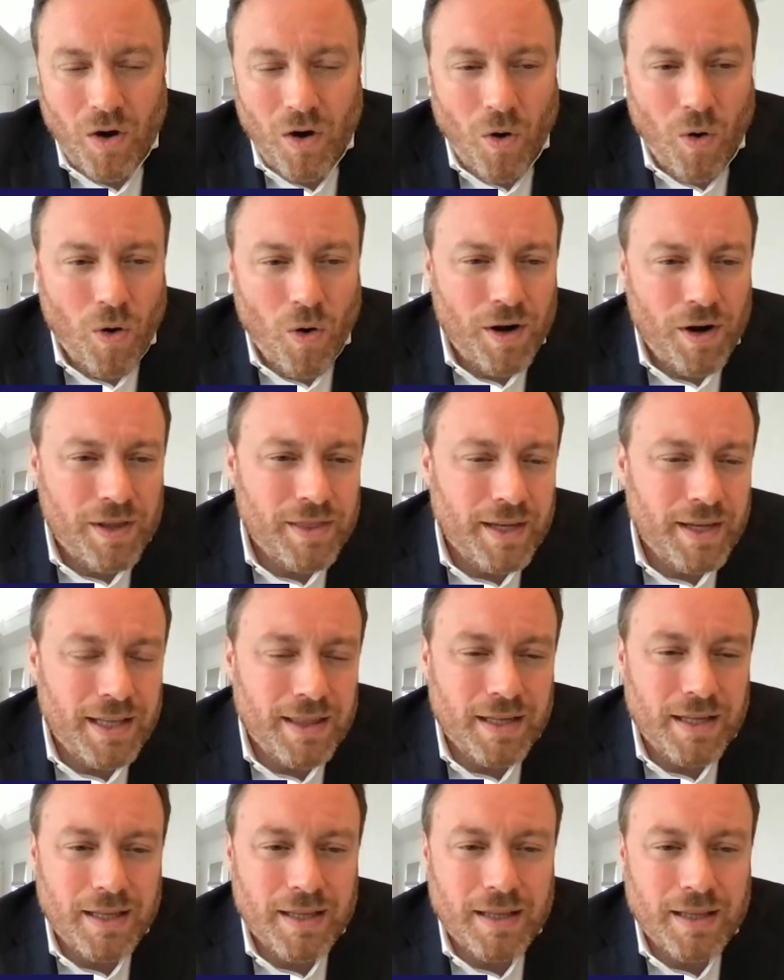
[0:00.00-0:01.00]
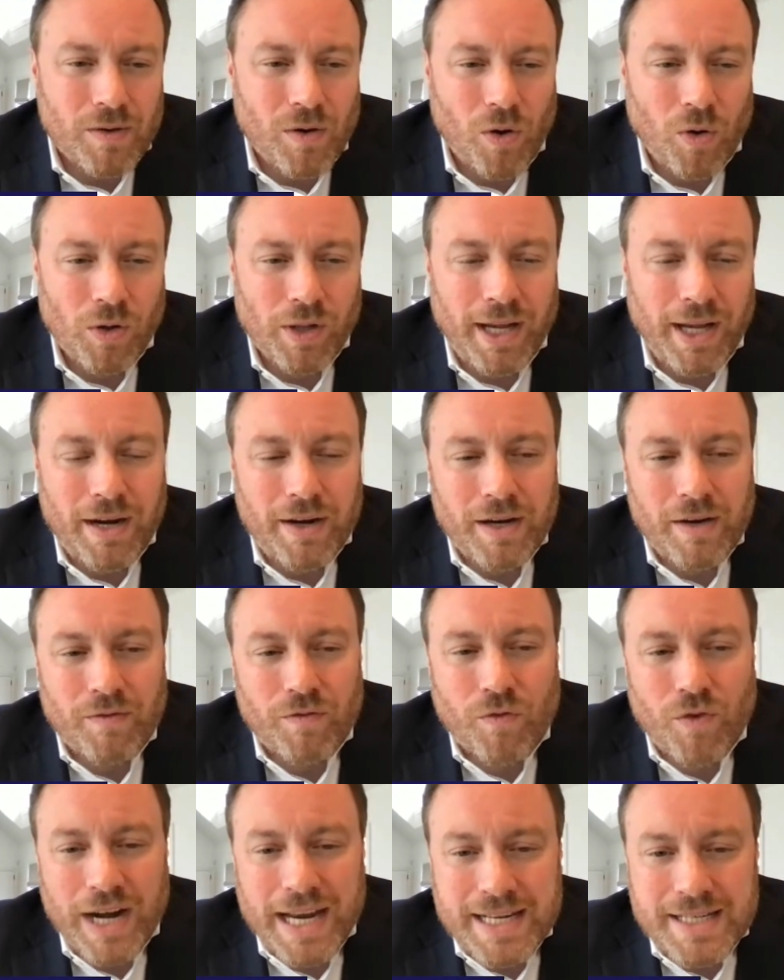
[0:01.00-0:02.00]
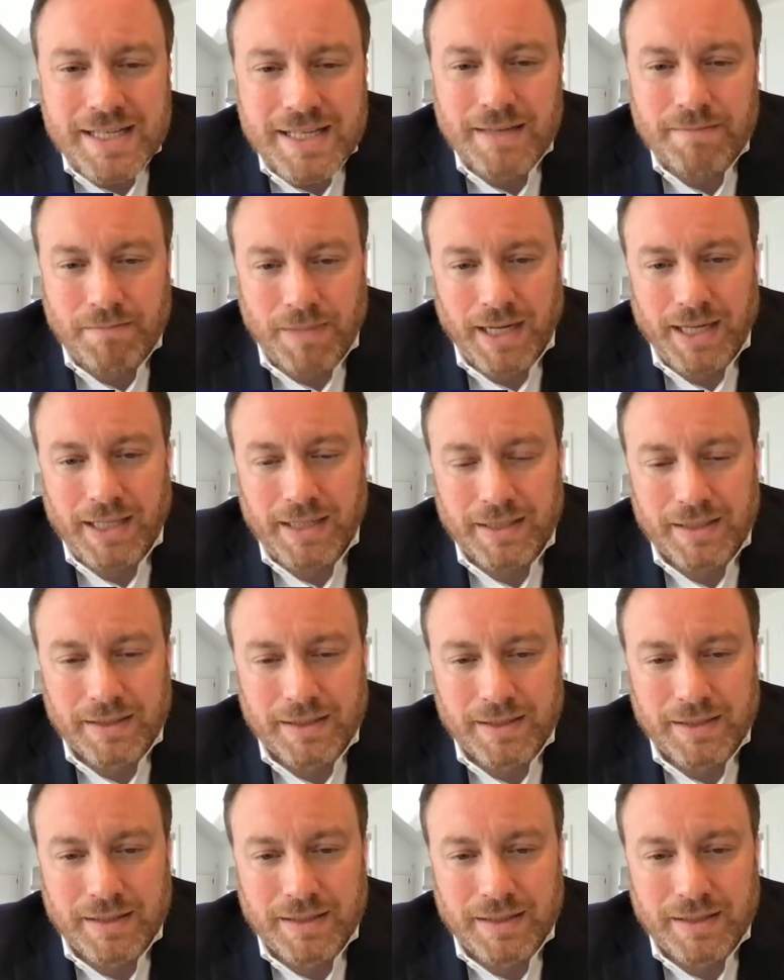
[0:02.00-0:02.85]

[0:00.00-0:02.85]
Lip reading: or in the whole area of raising money.